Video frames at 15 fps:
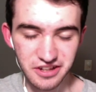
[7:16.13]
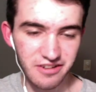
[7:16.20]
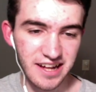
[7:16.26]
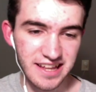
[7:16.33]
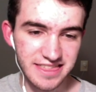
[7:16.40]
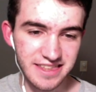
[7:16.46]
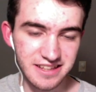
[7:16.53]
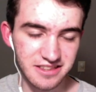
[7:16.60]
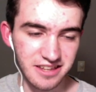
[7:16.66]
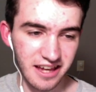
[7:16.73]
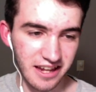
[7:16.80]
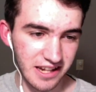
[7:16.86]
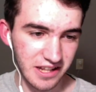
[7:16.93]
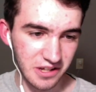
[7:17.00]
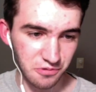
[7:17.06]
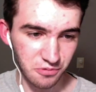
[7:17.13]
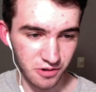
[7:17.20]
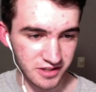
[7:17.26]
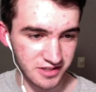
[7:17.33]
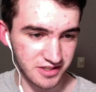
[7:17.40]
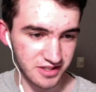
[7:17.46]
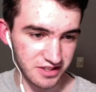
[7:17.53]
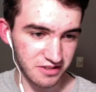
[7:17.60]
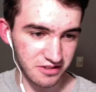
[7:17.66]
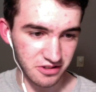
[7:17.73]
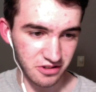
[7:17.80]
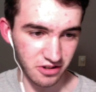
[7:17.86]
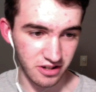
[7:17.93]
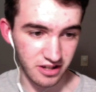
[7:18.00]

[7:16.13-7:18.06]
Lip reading: I think the editing was good.